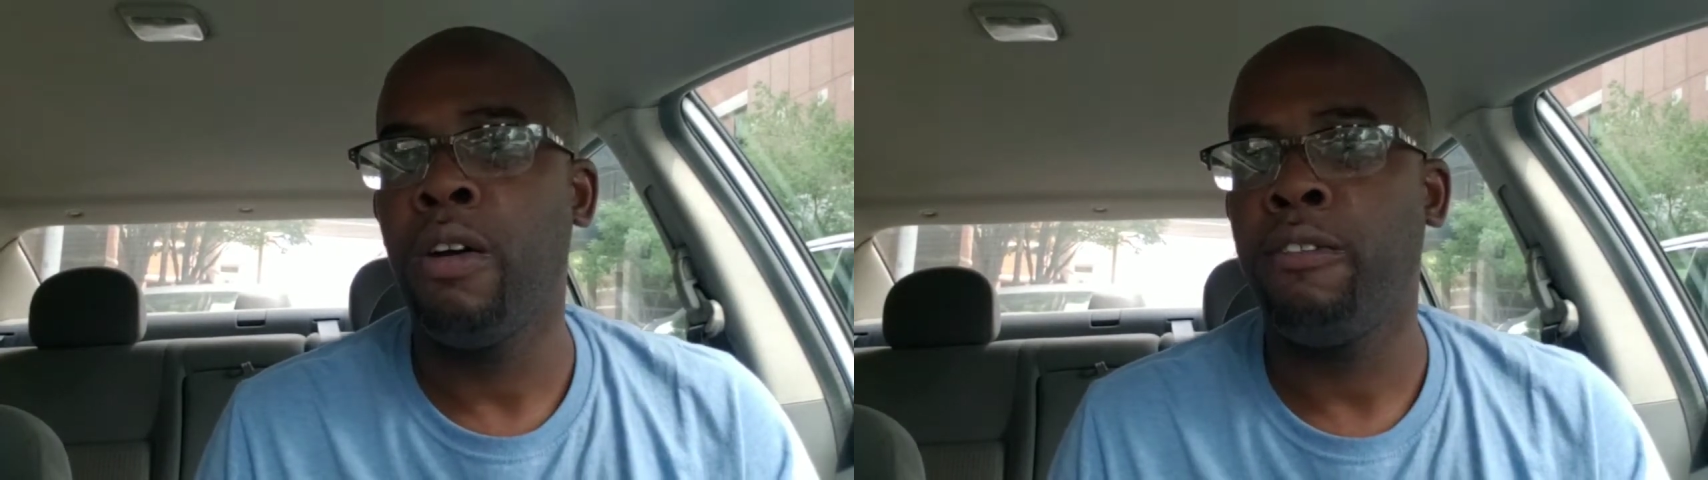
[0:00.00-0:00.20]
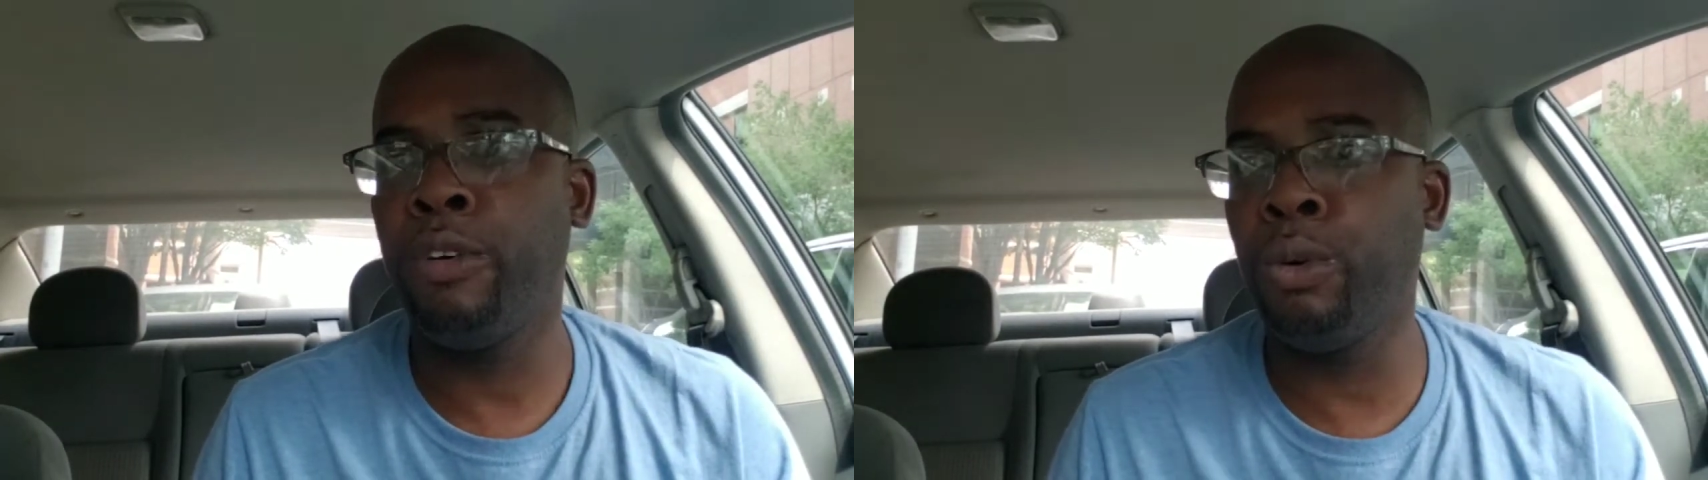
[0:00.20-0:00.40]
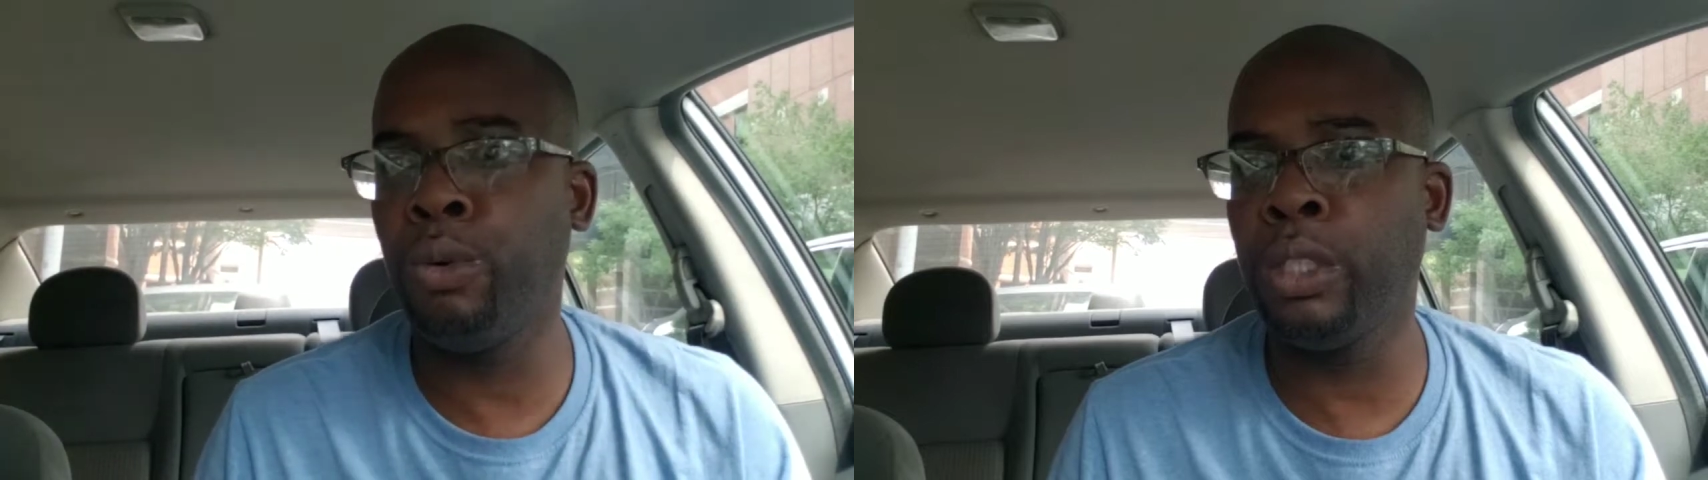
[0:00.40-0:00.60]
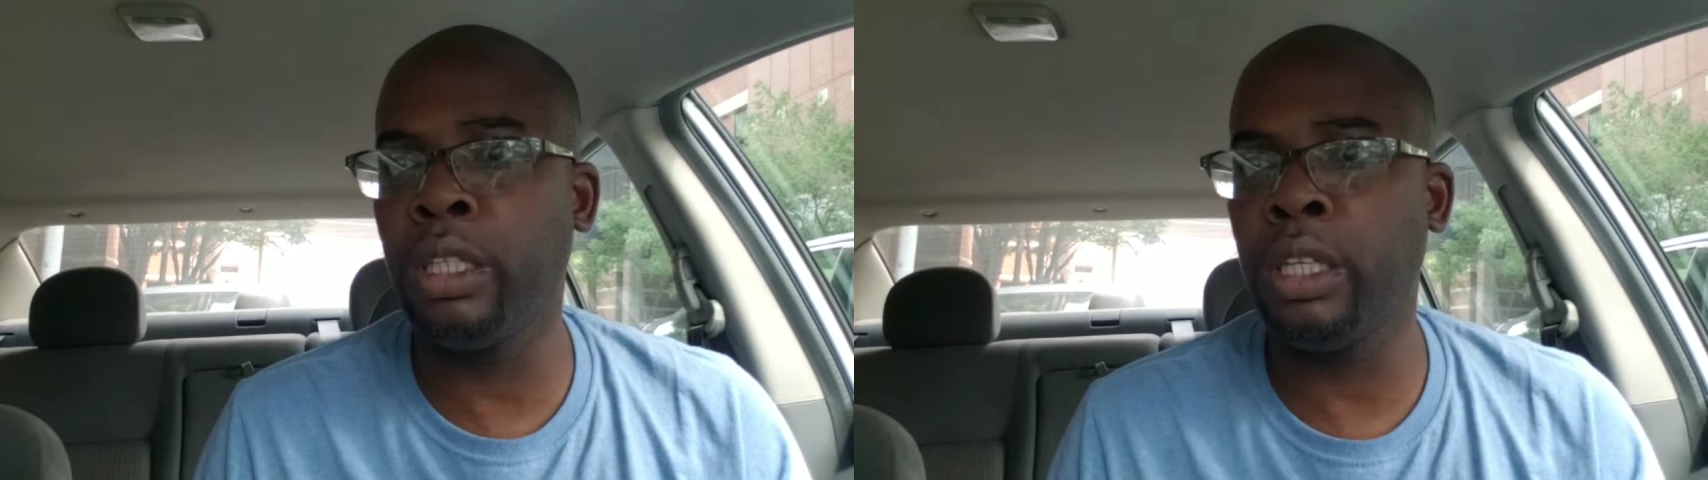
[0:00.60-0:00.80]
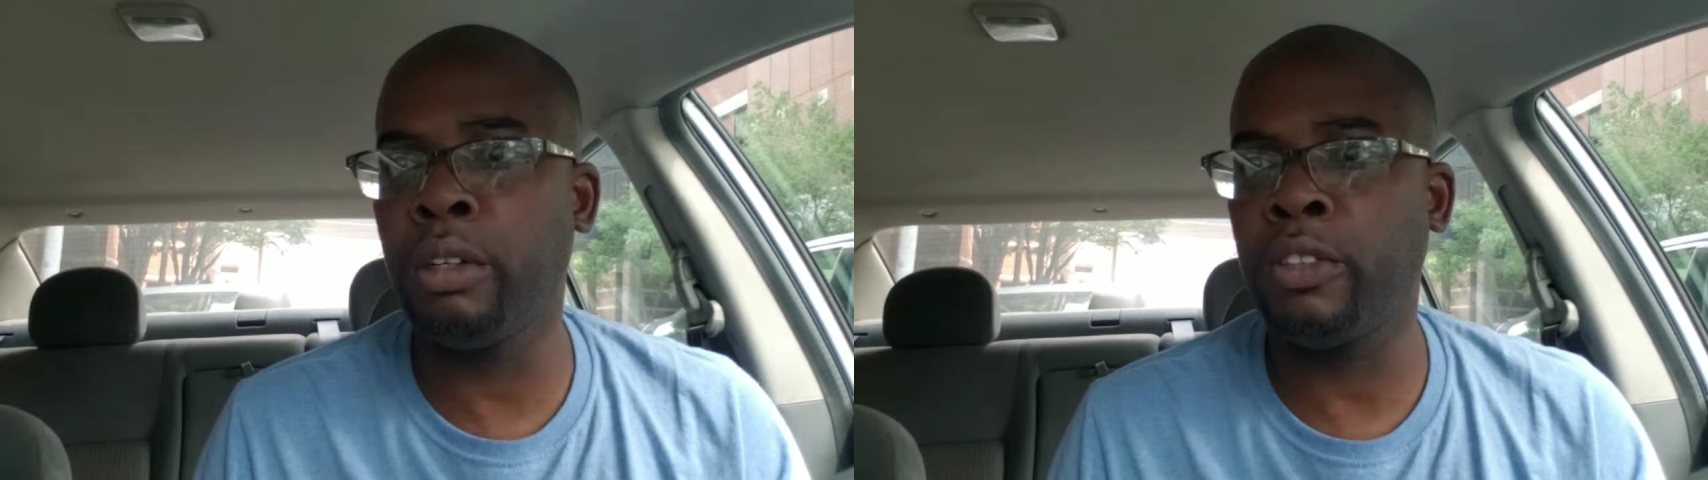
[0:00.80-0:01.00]
food
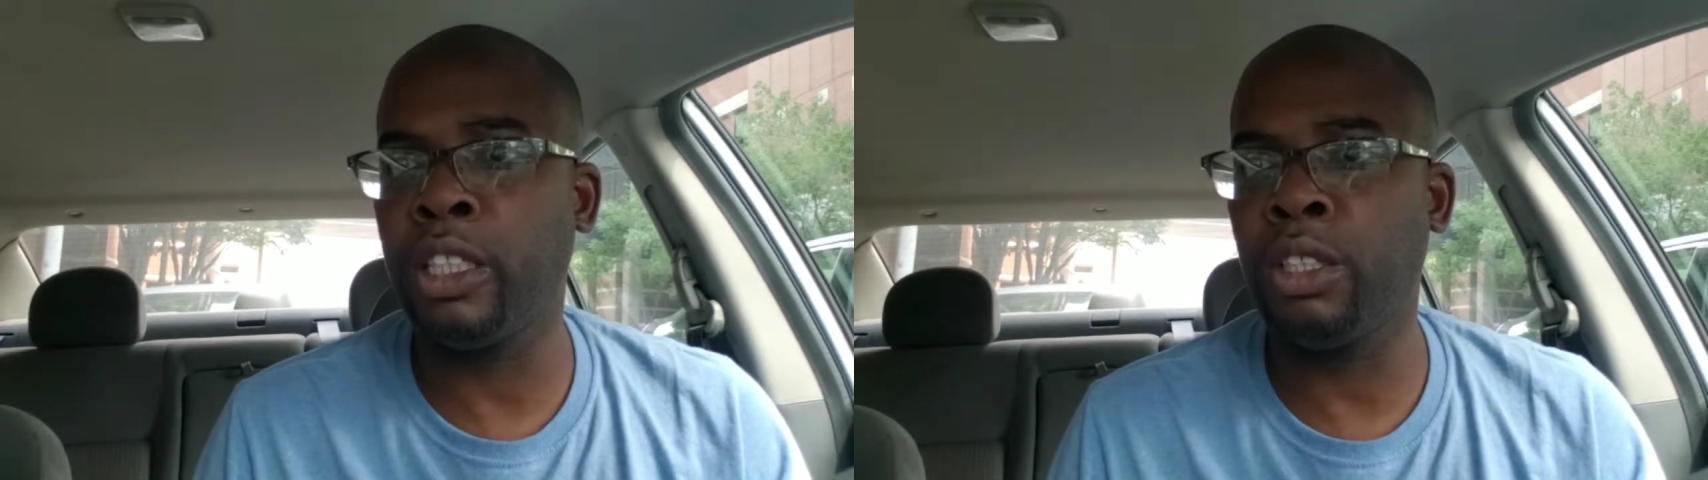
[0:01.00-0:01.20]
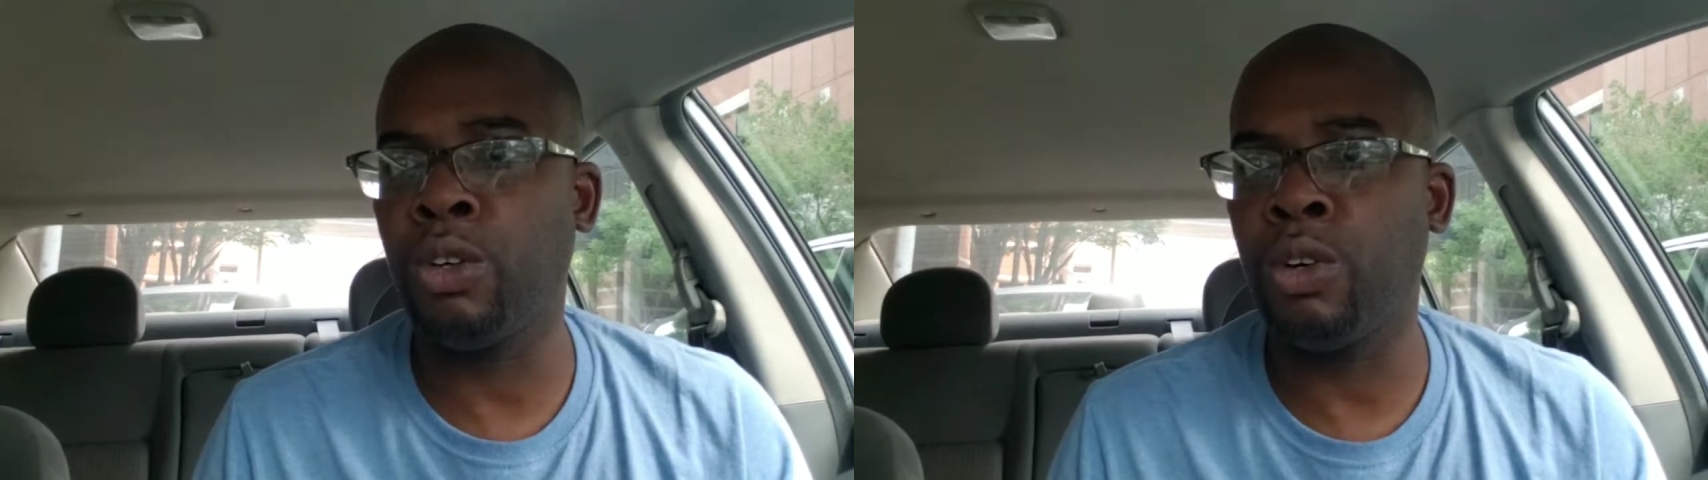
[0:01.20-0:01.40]
delivery